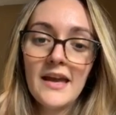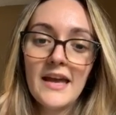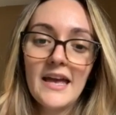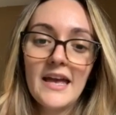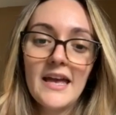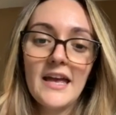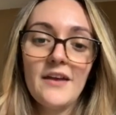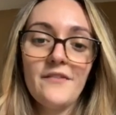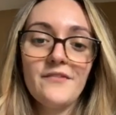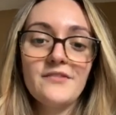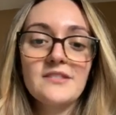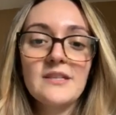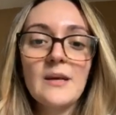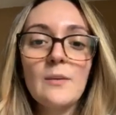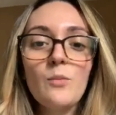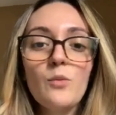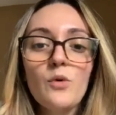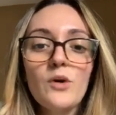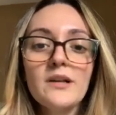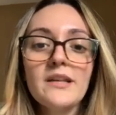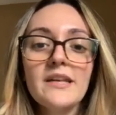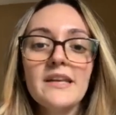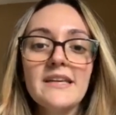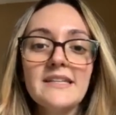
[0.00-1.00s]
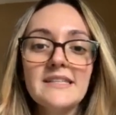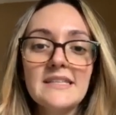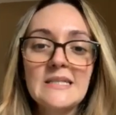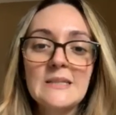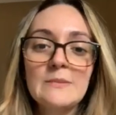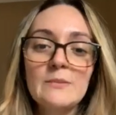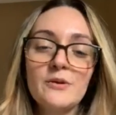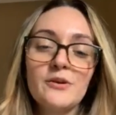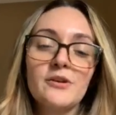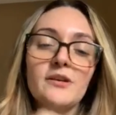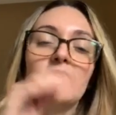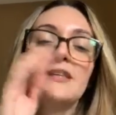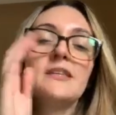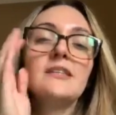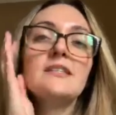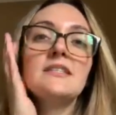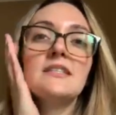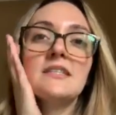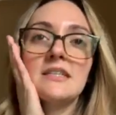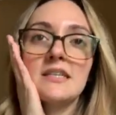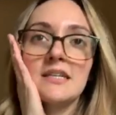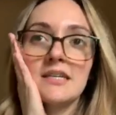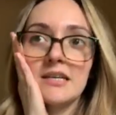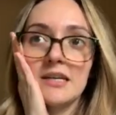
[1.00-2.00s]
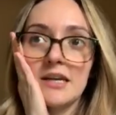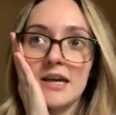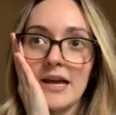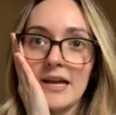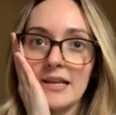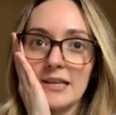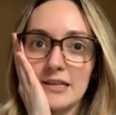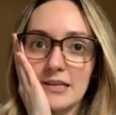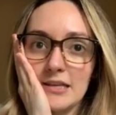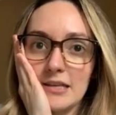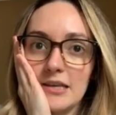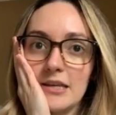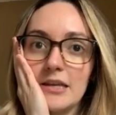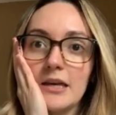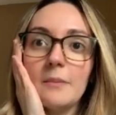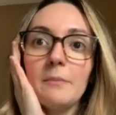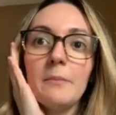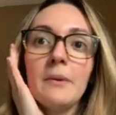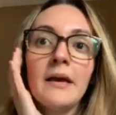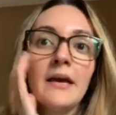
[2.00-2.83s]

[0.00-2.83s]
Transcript: If someone is experiencing any